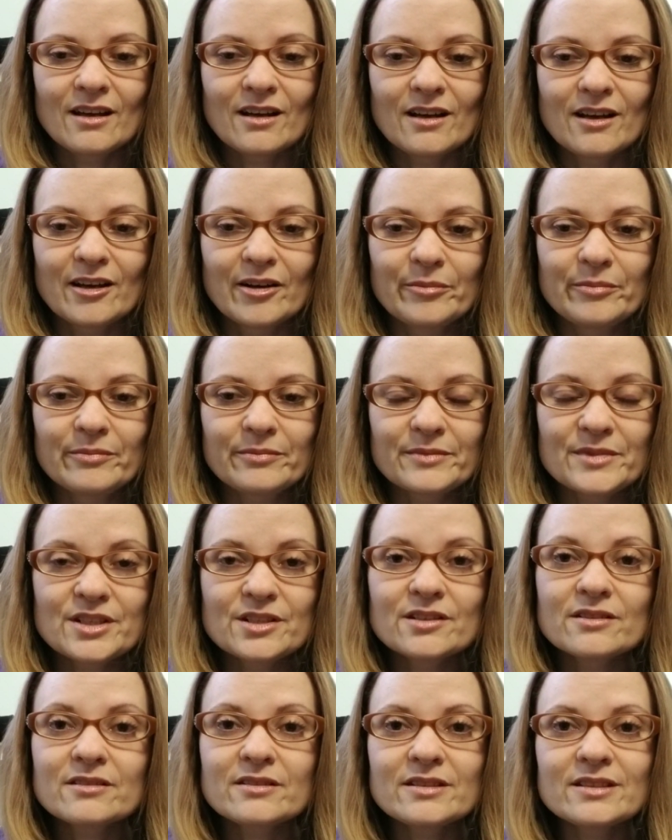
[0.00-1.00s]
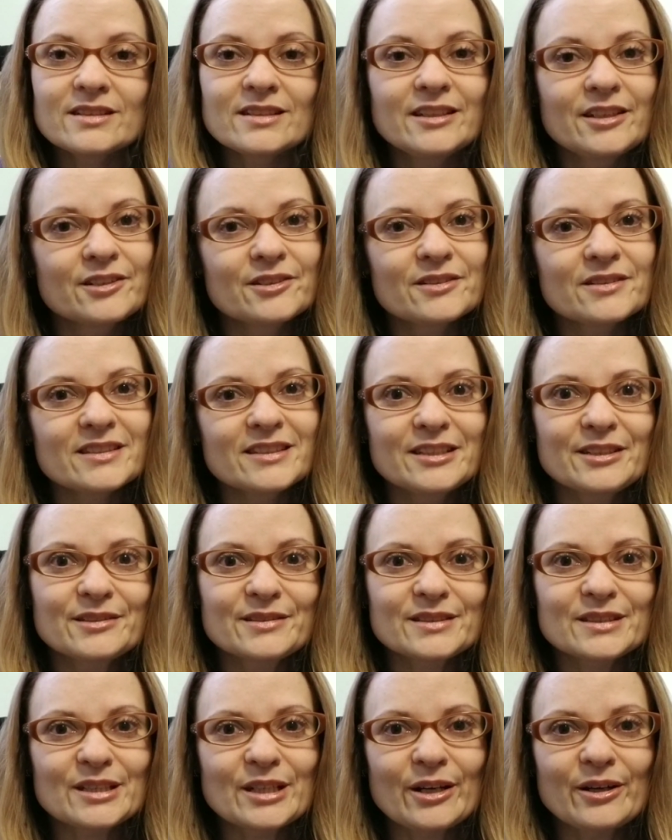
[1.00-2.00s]
Years and years and
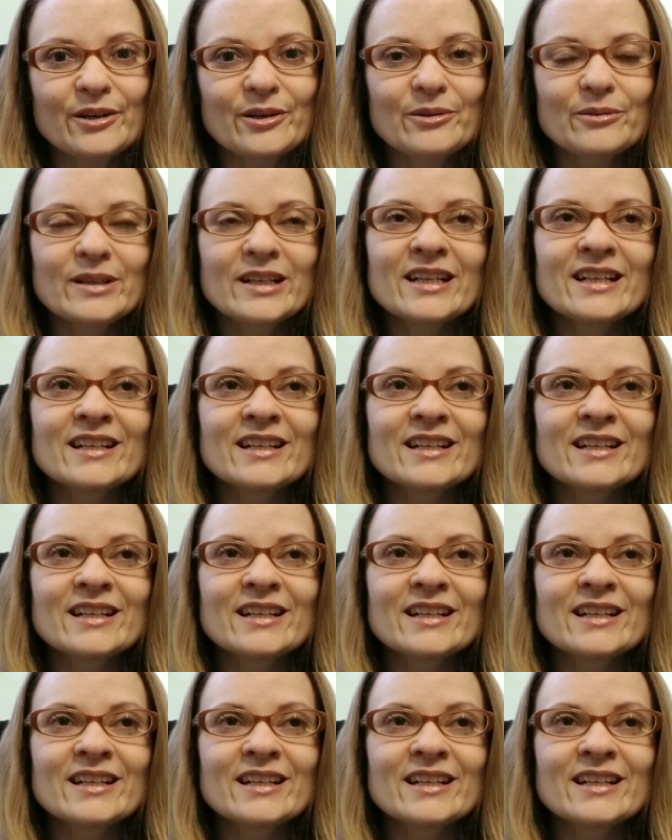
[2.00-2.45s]
years ago,